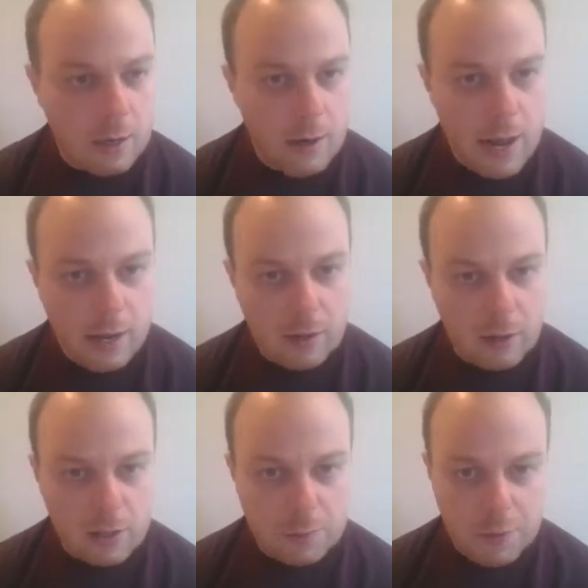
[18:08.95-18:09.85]
Neck
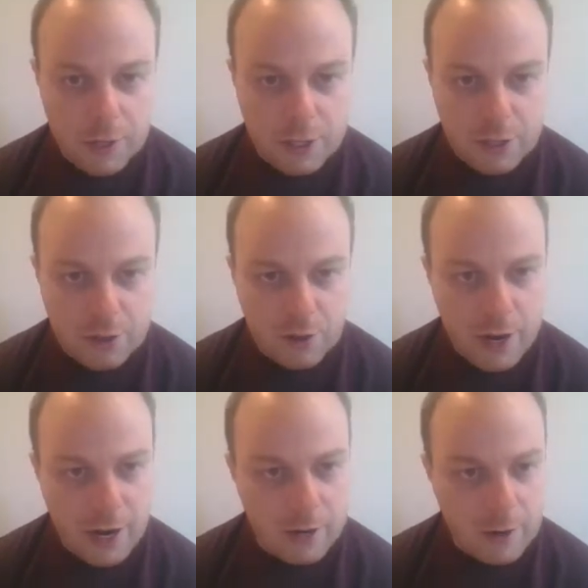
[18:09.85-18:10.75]
looks pretty
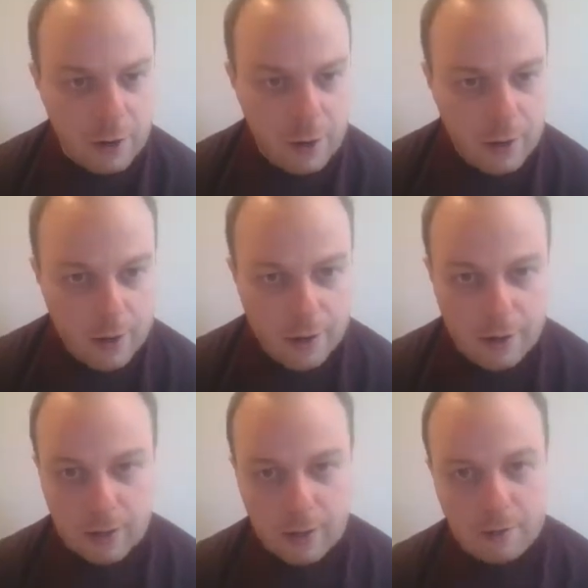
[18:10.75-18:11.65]
straight.
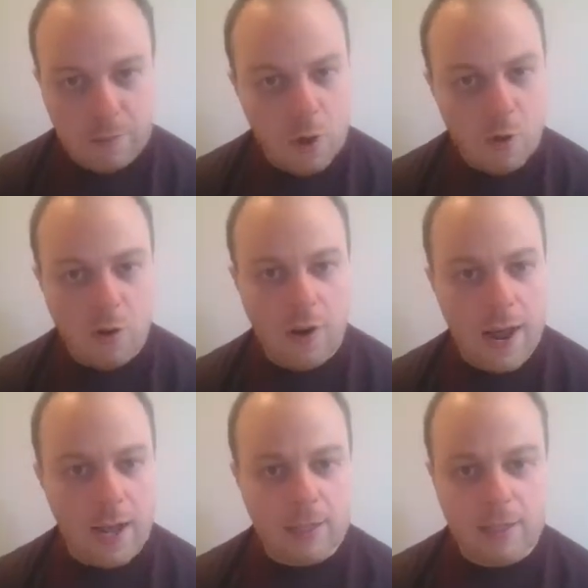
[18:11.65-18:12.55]
No
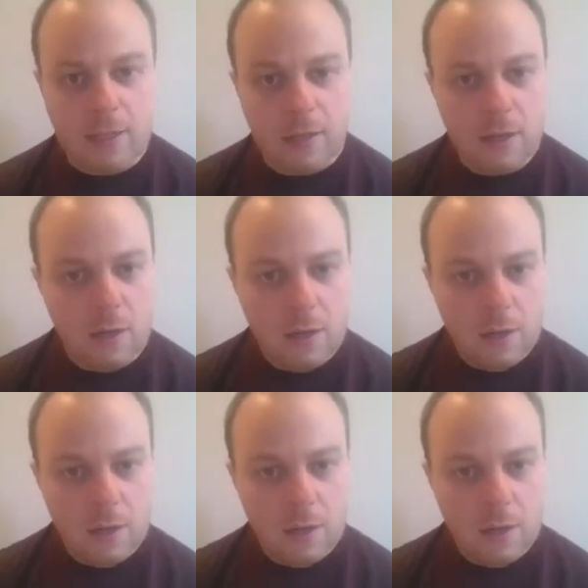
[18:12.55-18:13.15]
cracks.